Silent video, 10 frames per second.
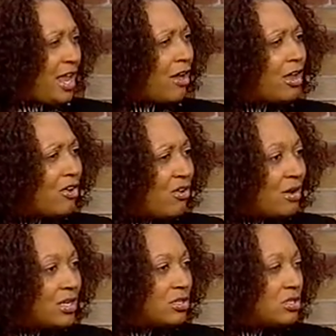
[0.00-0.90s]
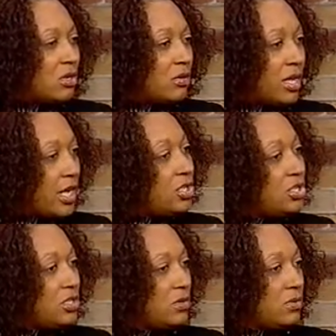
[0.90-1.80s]
carrying on adult
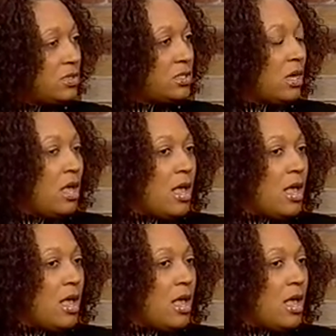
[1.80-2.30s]
issues,